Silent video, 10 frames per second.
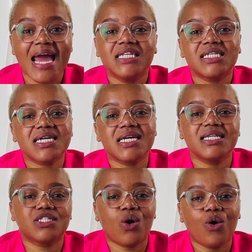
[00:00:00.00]

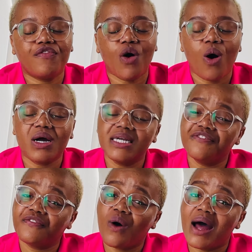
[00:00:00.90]
Tickets go for only
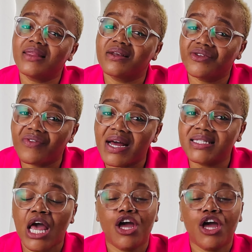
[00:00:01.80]
400 rands.